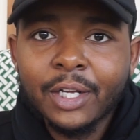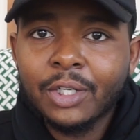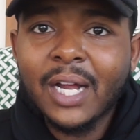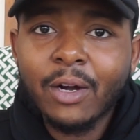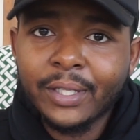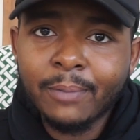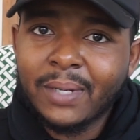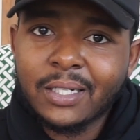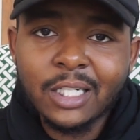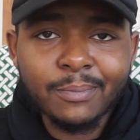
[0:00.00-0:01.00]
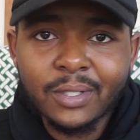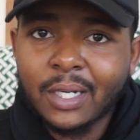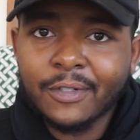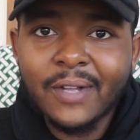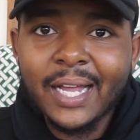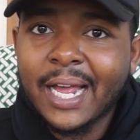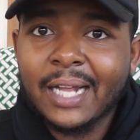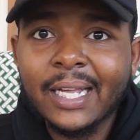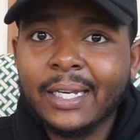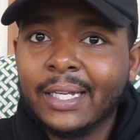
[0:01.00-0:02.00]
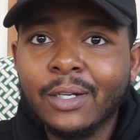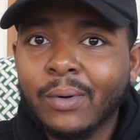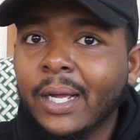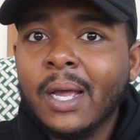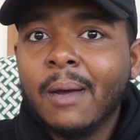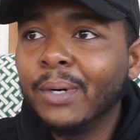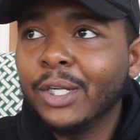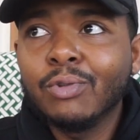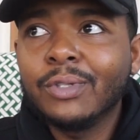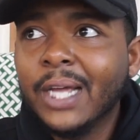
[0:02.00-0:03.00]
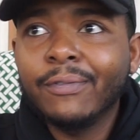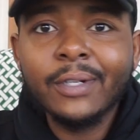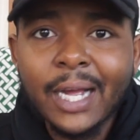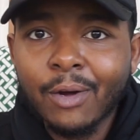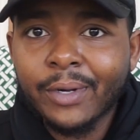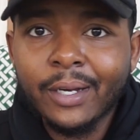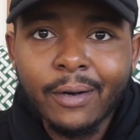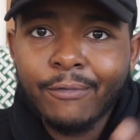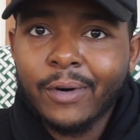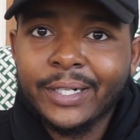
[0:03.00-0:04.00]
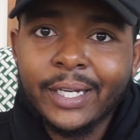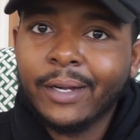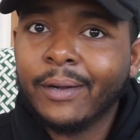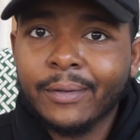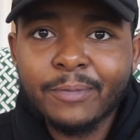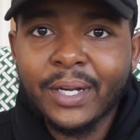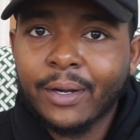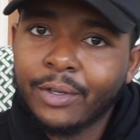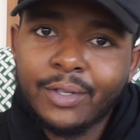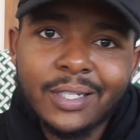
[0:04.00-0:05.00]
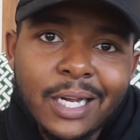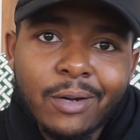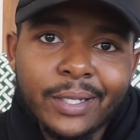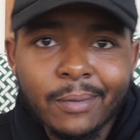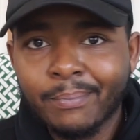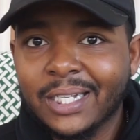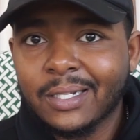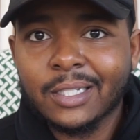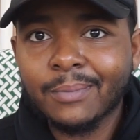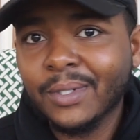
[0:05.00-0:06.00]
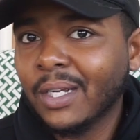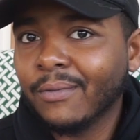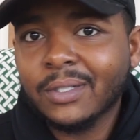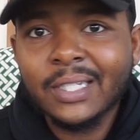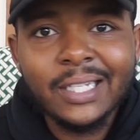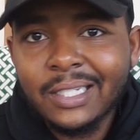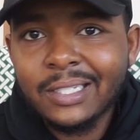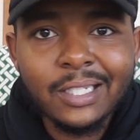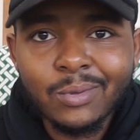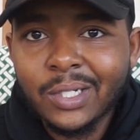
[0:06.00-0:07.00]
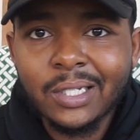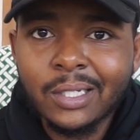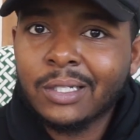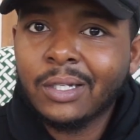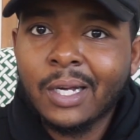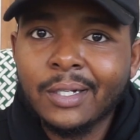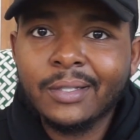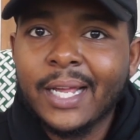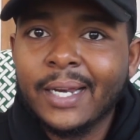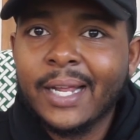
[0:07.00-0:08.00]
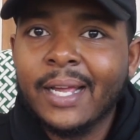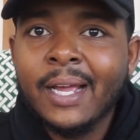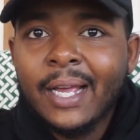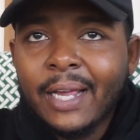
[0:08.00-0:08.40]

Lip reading: You're not going to get the best customer service flying out of Atlanta anyway, but you definitely not going to get it on Frontier or Spirit. You're just not going to get the best customer service. It just is what it is. Understand that.